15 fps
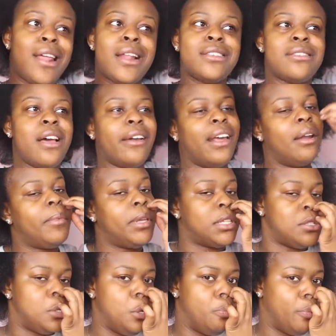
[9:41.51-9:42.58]
it's not going to be
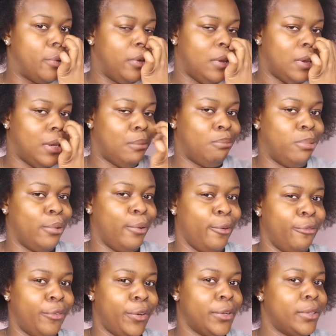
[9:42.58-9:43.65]
super like
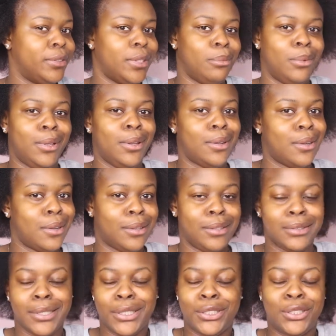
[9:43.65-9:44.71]
perfect. I mean,
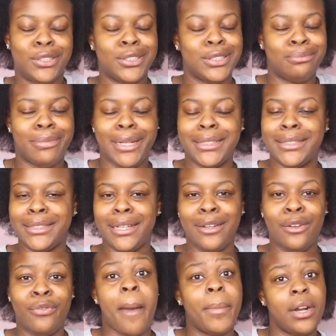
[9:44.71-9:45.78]
guys, it's just
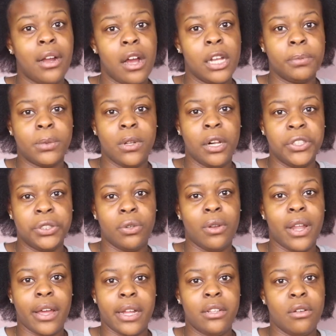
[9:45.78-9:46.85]
myself. I'm in cosmetology school,
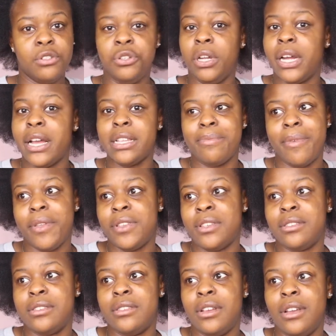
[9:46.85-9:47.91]
like I told you guys, but this
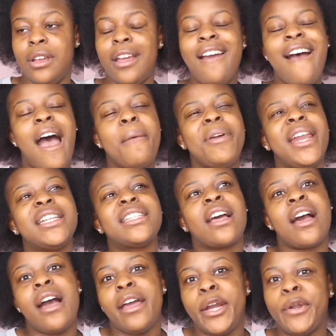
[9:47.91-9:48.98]
is, I mean, it's
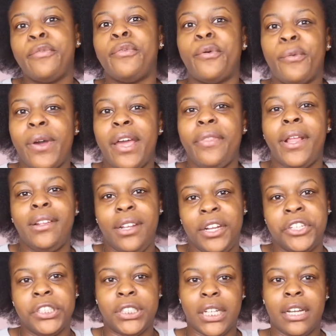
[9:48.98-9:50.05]
kind of a way they teach
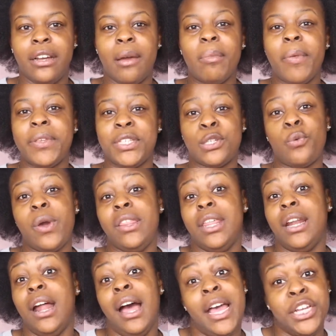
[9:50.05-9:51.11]
us to cut, but this is a way
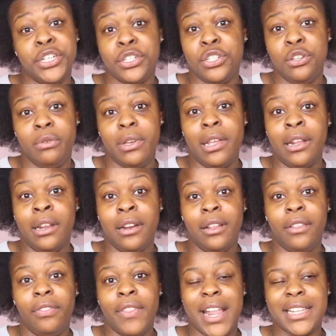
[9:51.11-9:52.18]
that I just do it.
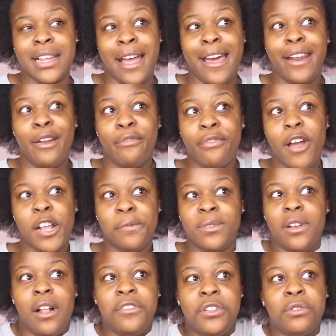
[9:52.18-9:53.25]
That's kind of
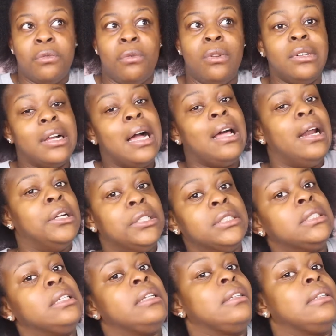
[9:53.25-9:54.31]
cosmetology school and kind of
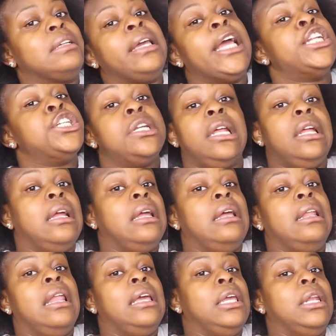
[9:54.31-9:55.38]
just kitchen-y,
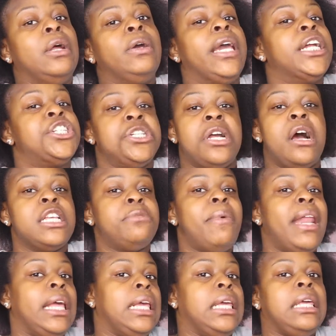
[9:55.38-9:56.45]
like, you know, kitchen
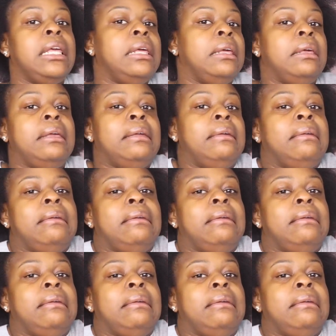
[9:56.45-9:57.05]
cosmetic-y.